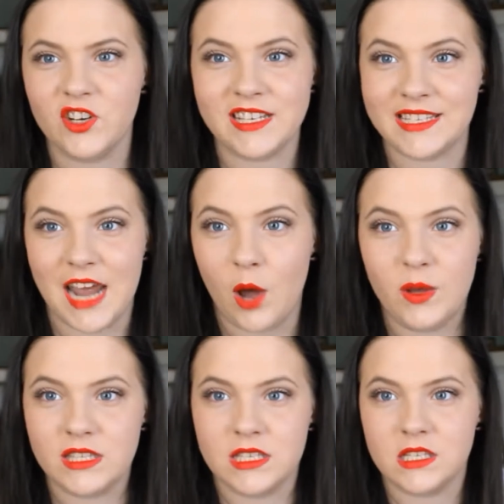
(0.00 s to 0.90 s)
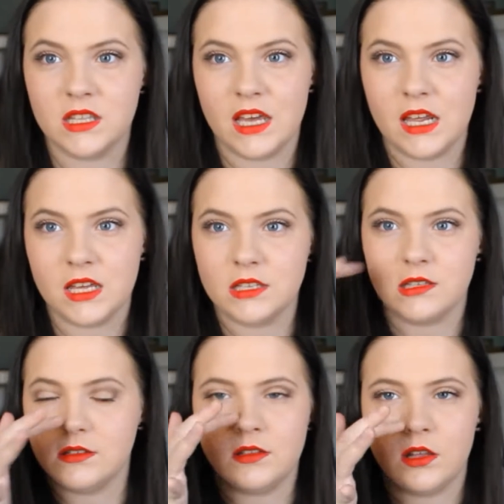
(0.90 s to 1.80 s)
it is now. It's like
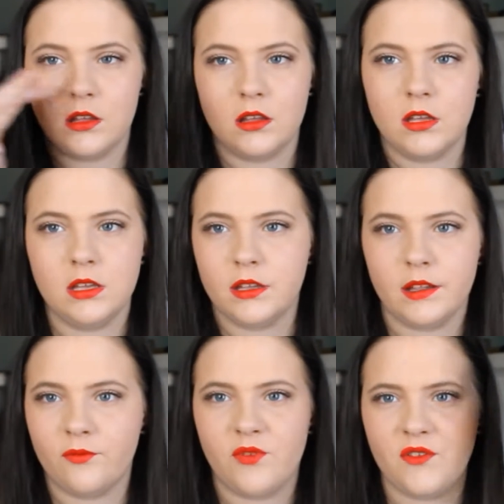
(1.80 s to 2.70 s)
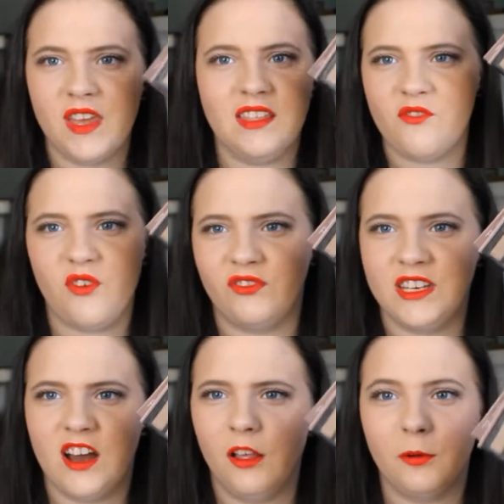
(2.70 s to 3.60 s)
in the
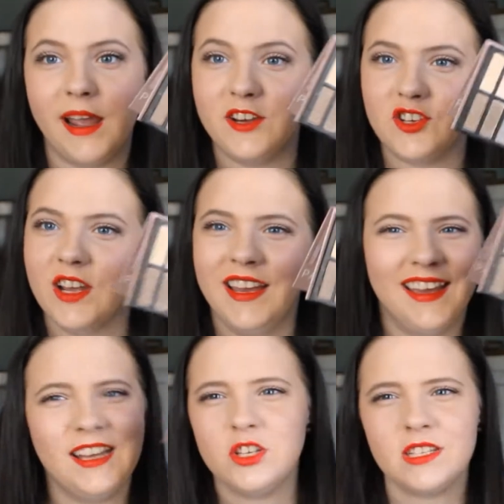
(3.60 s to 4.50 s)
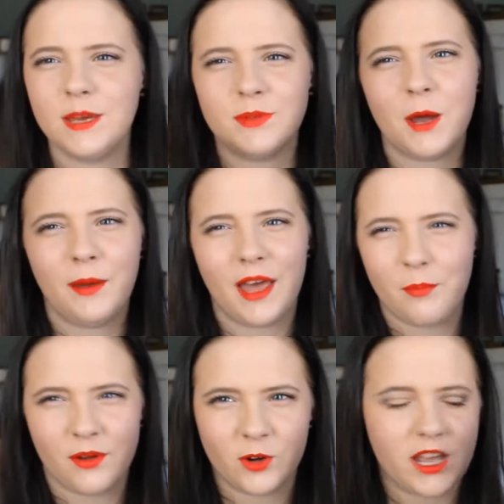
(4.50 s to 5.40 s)
$50 range. It just keeps going
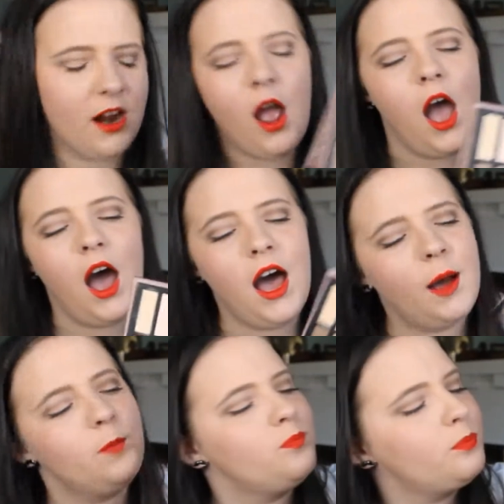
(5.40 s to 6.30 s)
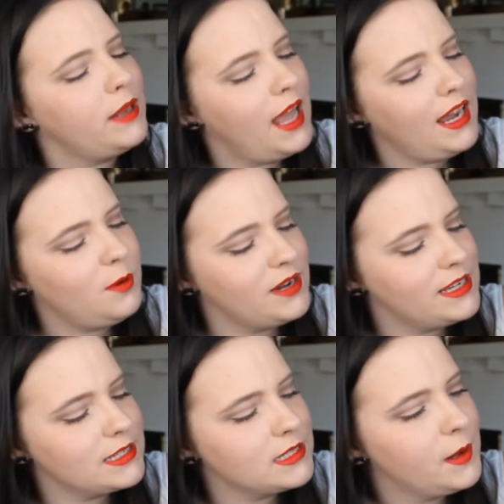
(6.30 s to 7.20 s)
up every year. But
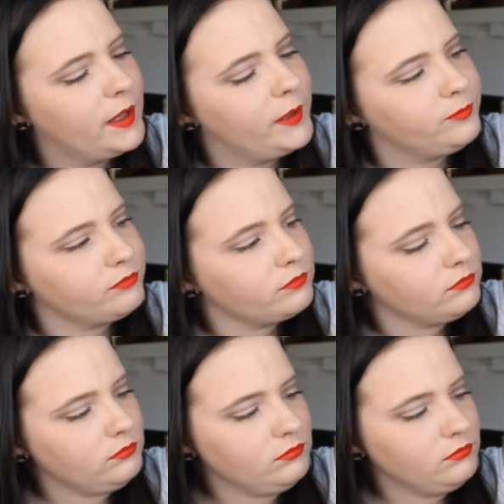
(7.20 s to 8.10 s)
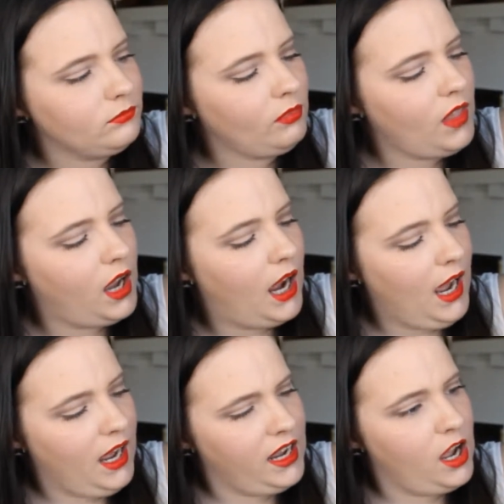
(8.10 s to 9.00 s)
anyways,
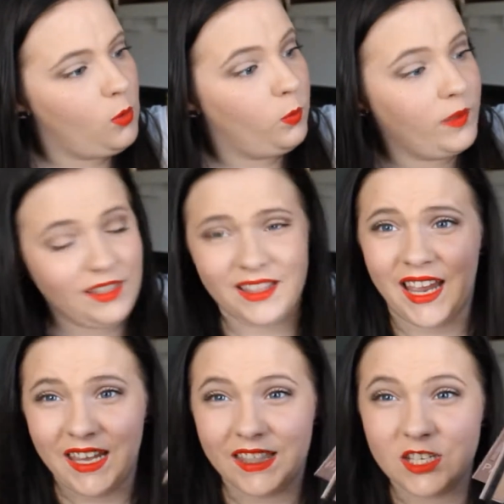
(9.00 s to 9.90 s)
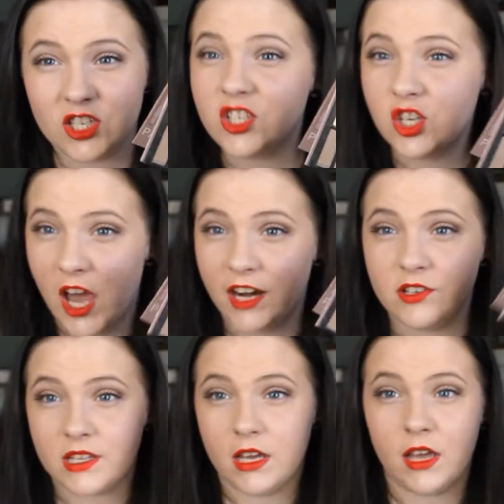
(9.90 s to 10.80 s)
I really like these
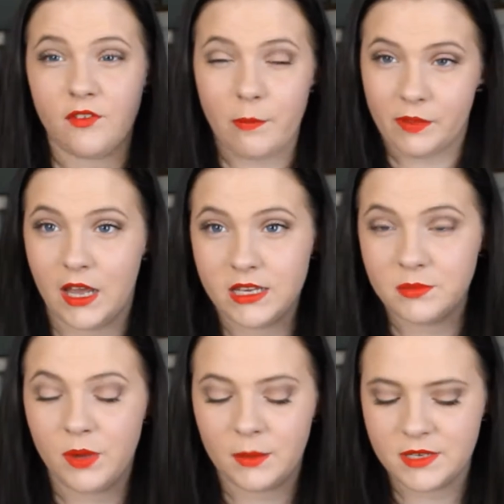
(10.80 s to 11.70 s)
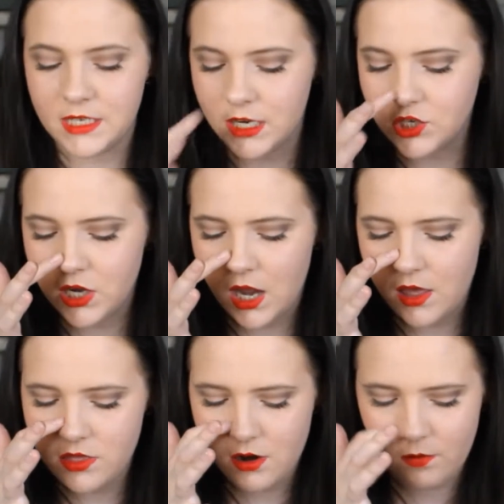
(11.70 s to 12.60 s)
shadows. They give up nice pigmentation,
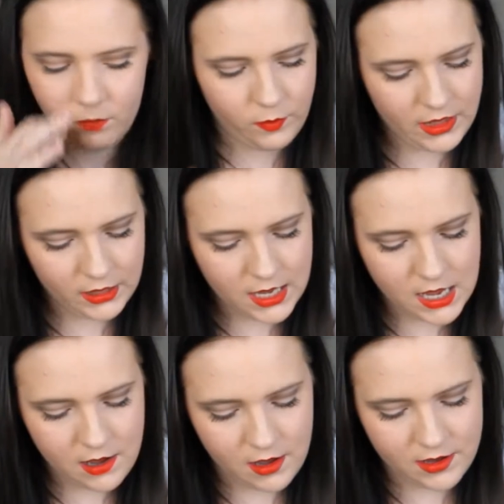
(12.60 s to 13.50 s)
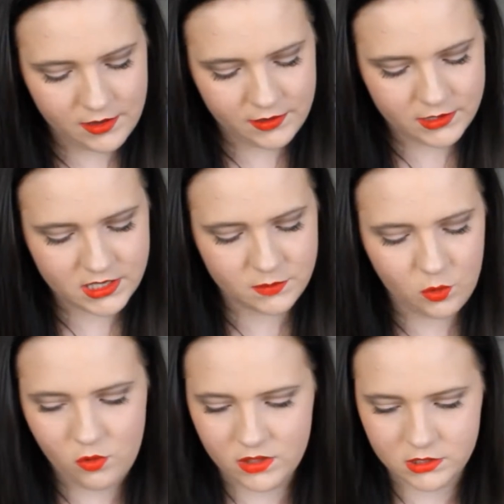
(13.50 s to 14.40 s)
and they're really
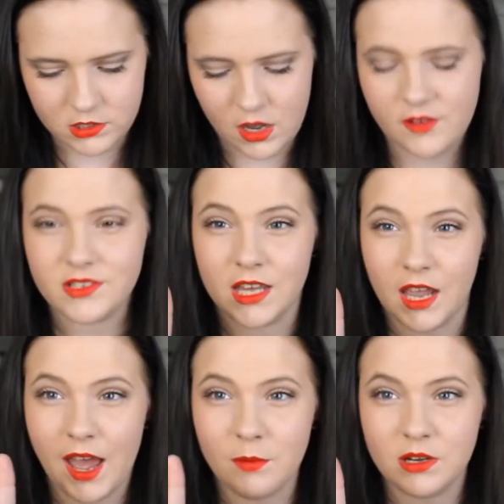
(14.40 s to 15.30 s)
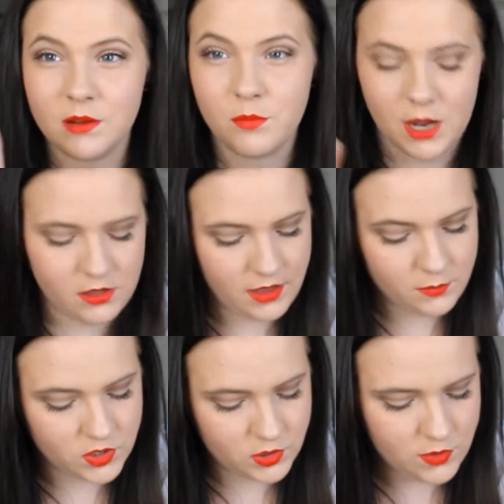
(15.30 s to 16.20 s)
smooth and soft. Like, I would compare
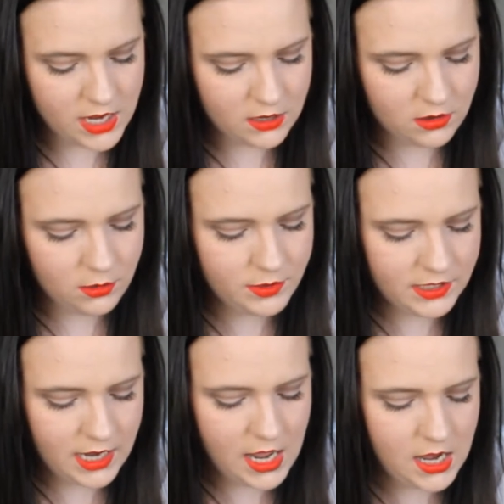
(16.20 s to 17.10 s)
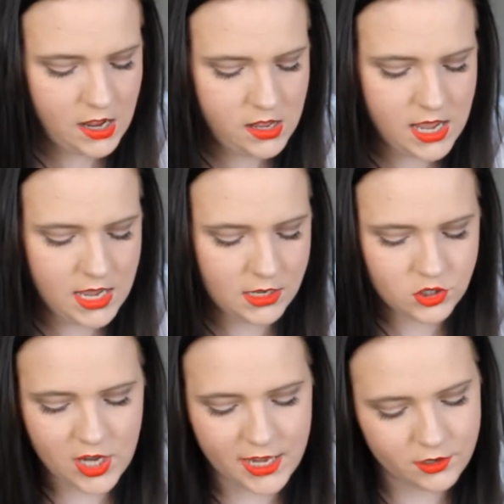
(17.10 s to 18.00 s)
them to Urban Decay Naked
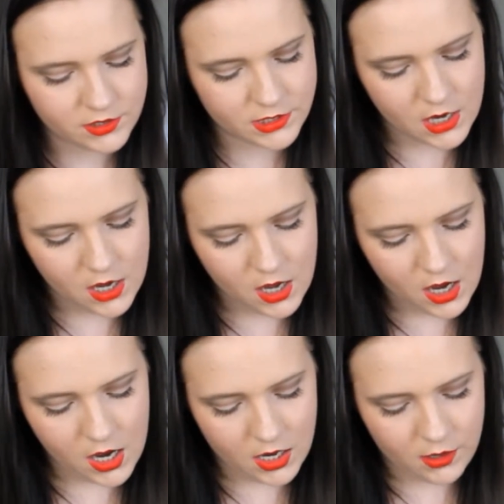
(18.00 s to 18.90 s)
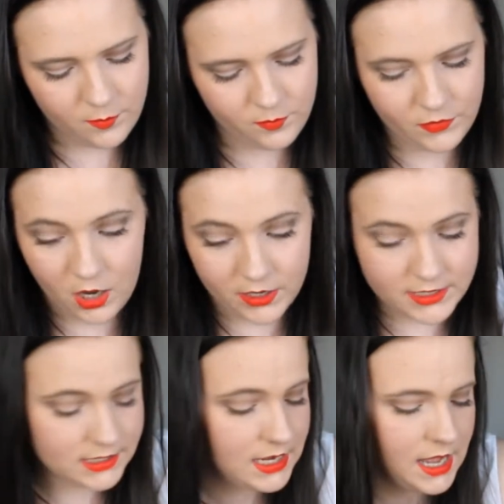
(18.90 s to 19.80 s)
shadows,
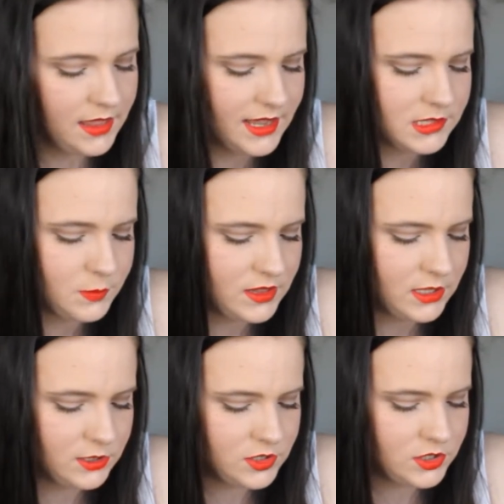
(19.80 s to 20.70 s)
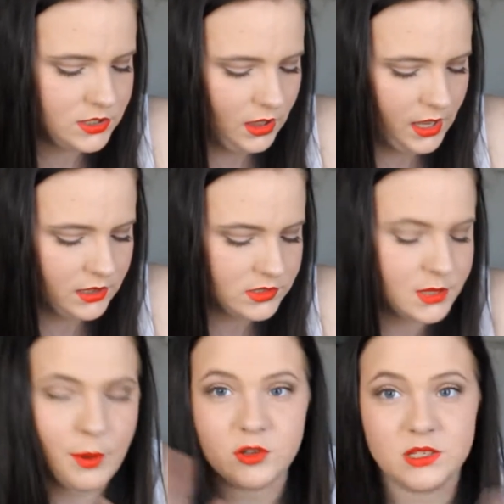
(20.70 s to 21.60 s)
honestly, and that's what they're like
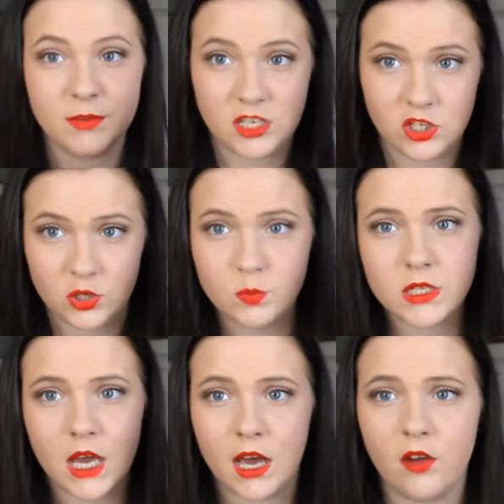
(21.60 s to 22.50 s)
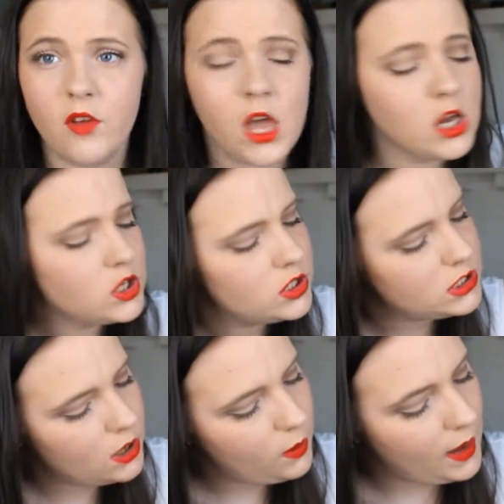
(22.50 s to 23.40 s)
supposed to be dupes of.
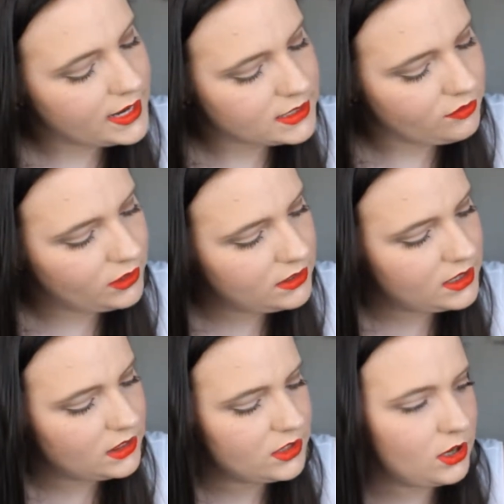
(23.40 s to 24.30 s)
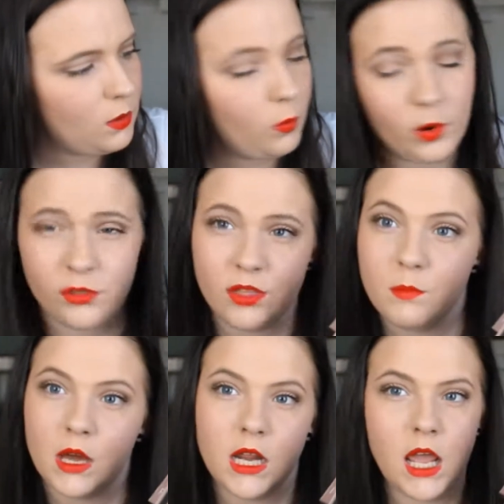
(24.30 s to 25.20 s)
So I definitely think they're worth
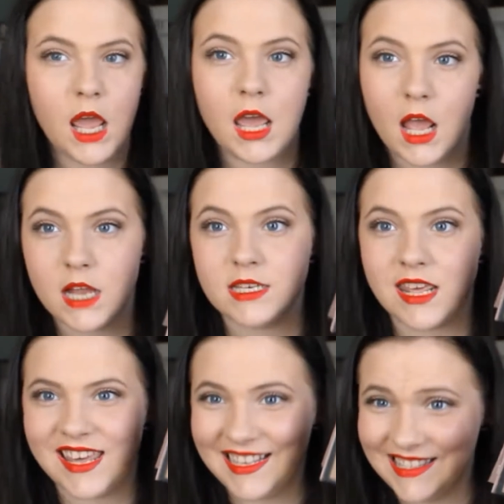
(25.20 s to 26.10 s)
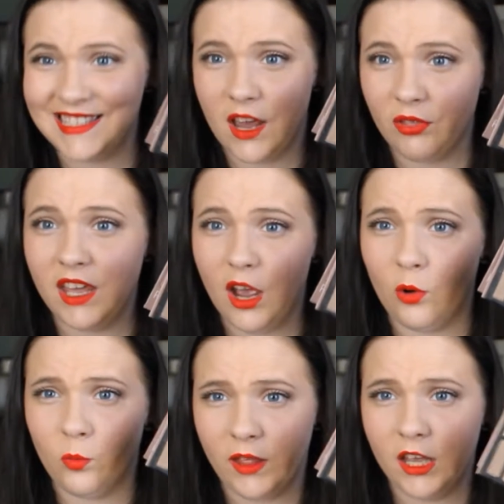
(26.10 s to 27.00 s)
the money, and it's definitely
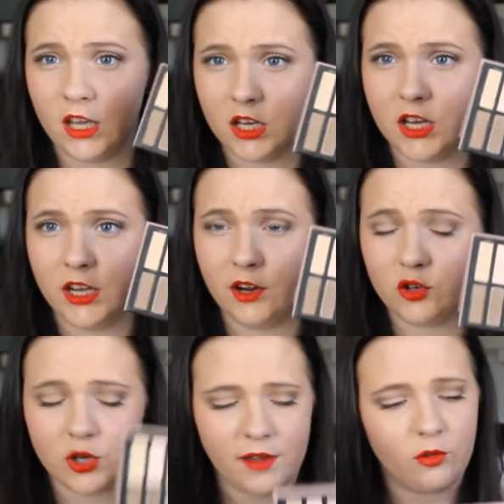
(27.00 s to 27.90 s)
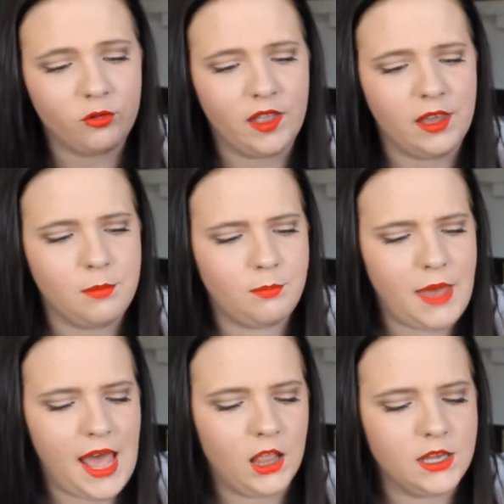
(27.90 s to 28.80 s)
a really good travel-friendly
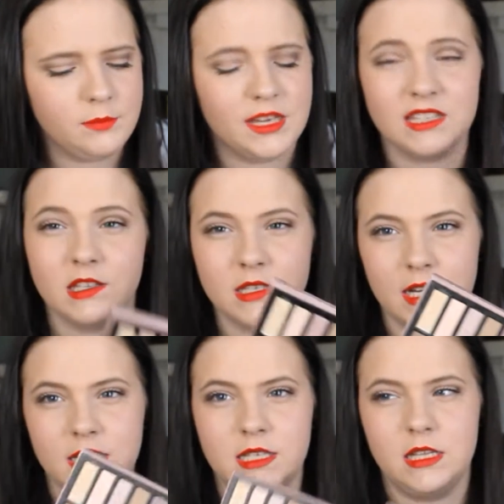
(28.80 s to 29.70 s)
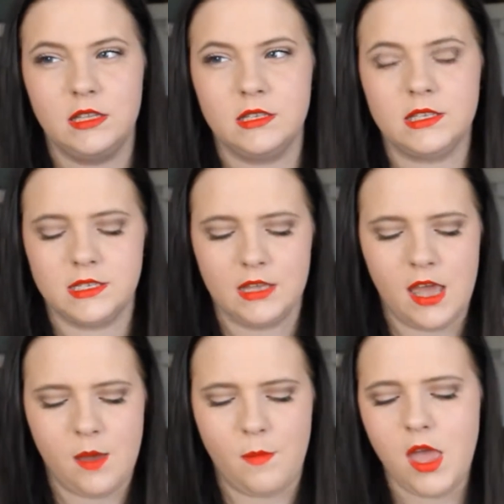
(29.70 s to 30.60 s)
palette because it's nice and
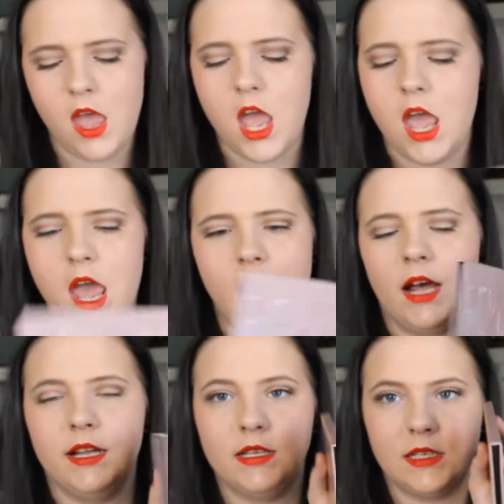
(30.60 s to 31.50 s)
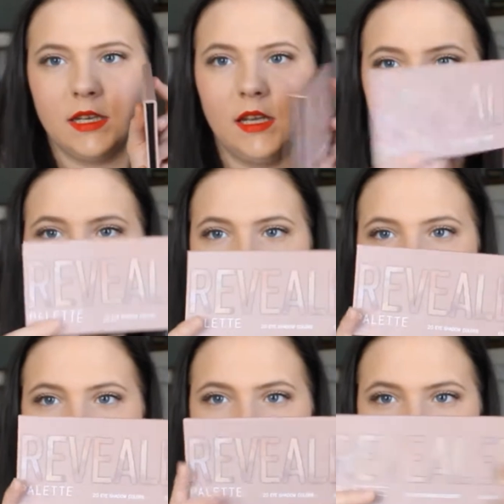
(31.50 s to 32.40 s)
slim and
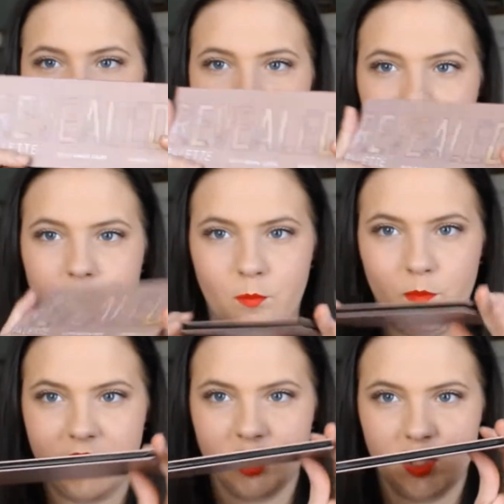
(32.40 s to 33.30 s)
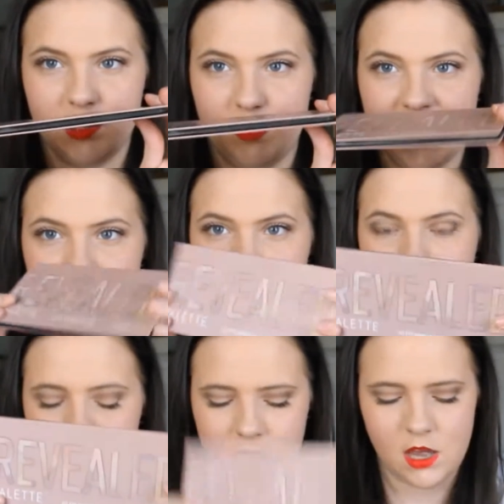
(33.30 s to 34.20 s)
it doesn't take up much
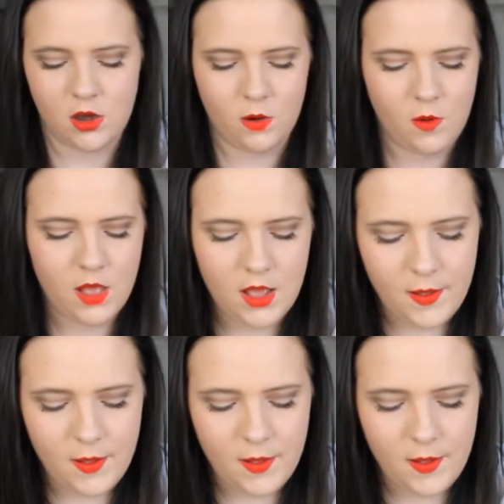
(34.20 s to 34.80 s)
space. So